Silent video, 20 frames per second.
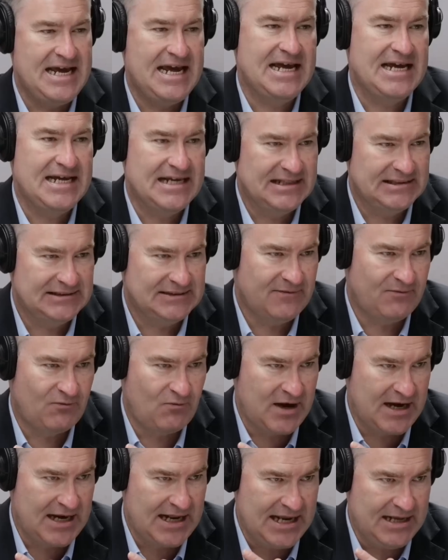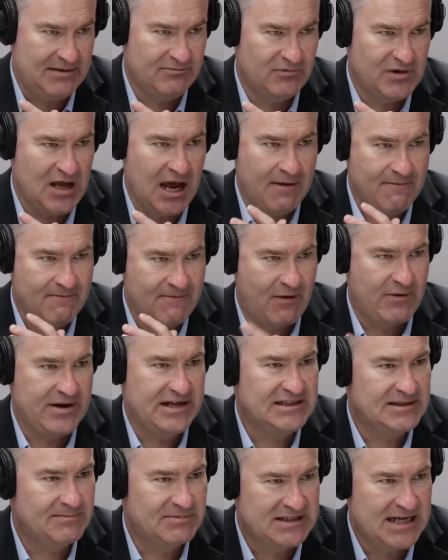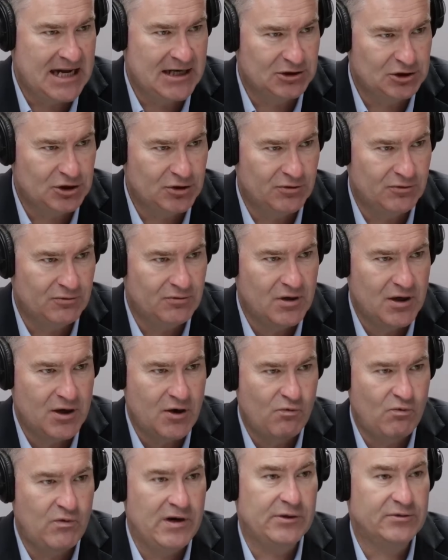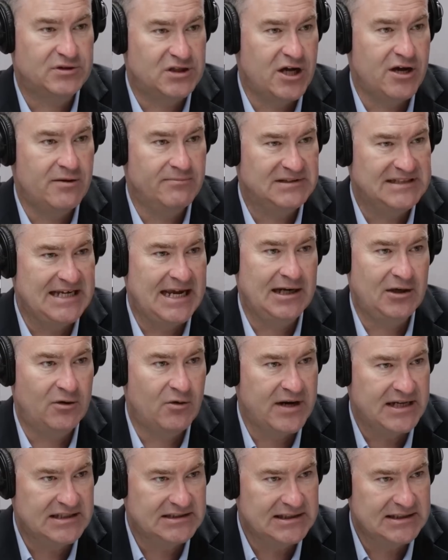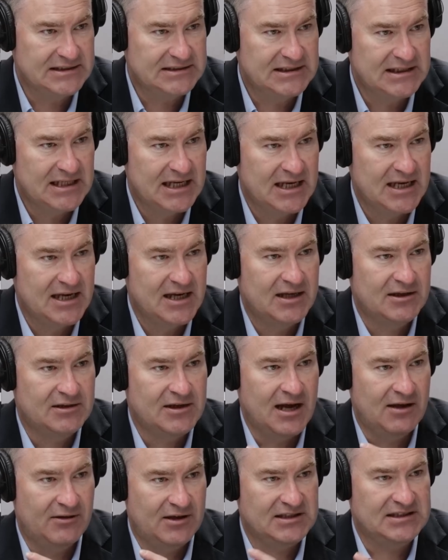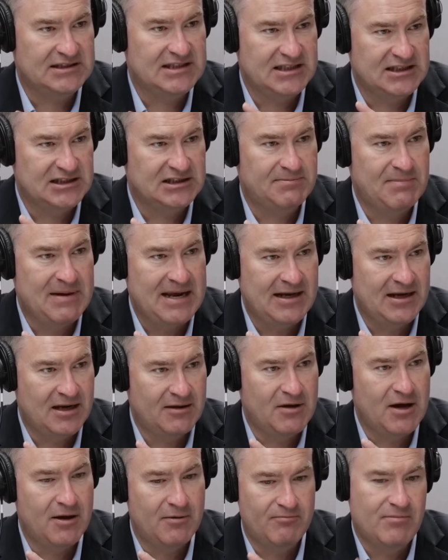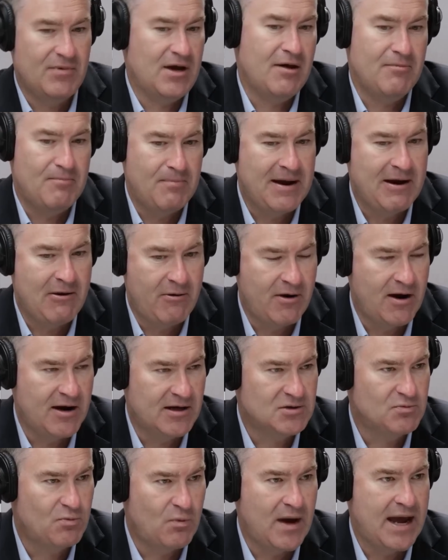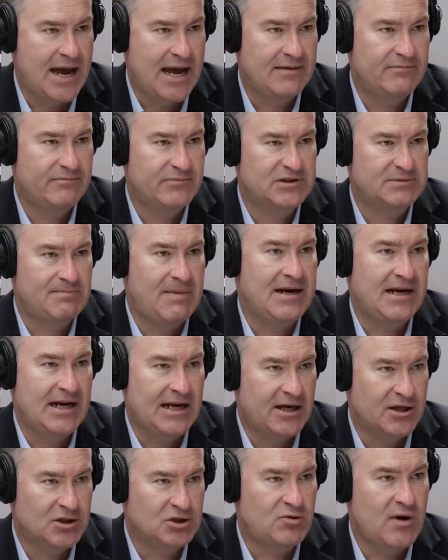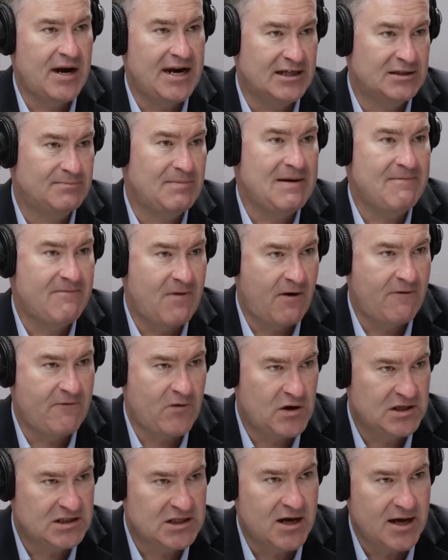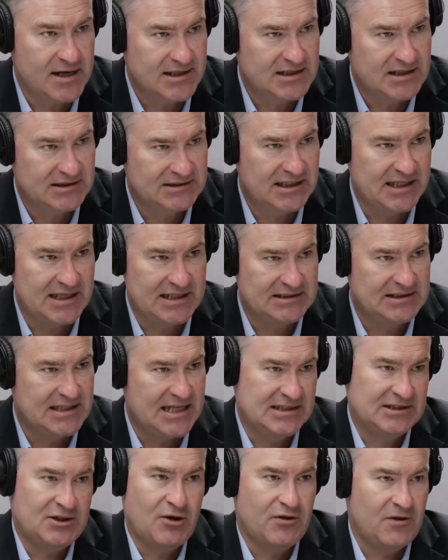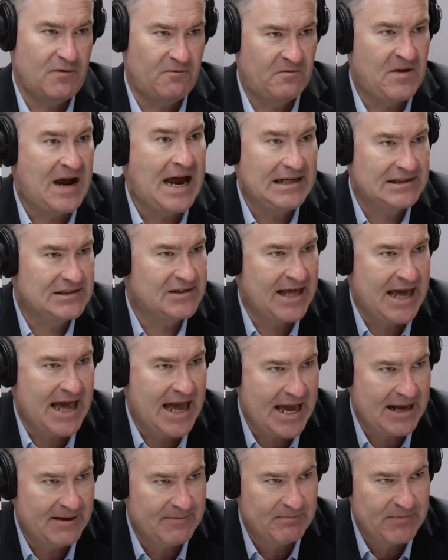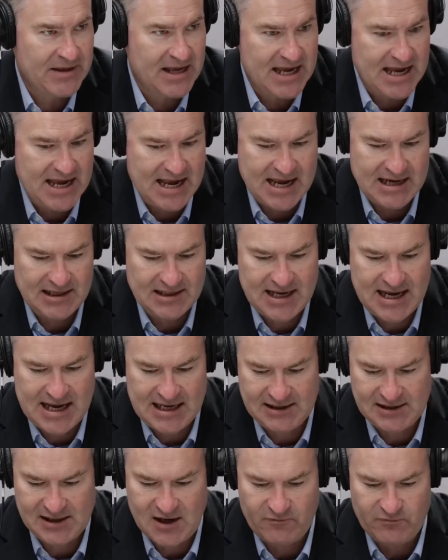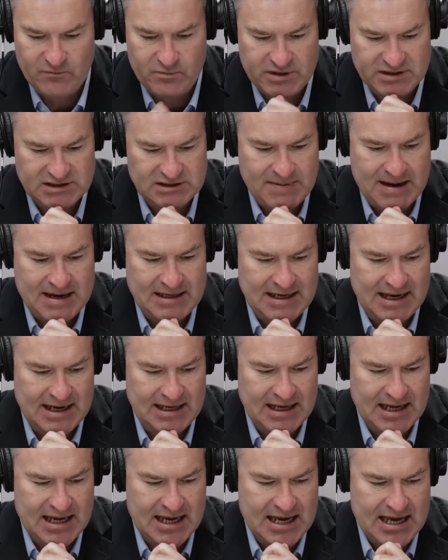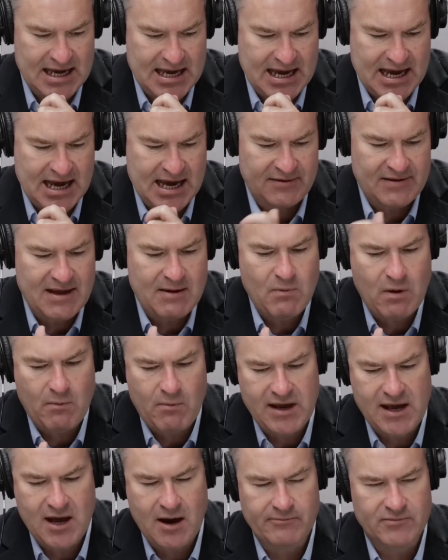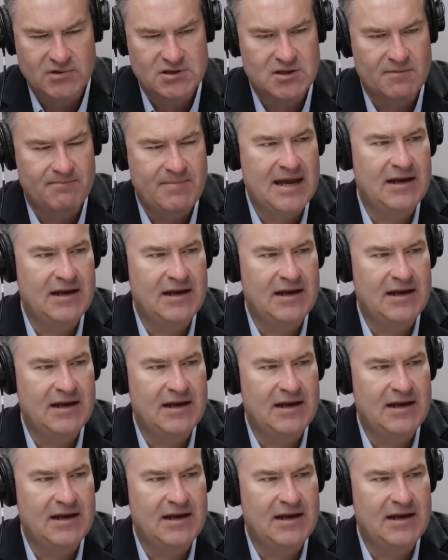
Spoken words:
years of really, very substantial real terms increases. This has been a period where spending constraint has been very, very tight. So there's not the fat there in government spending. And then when we come to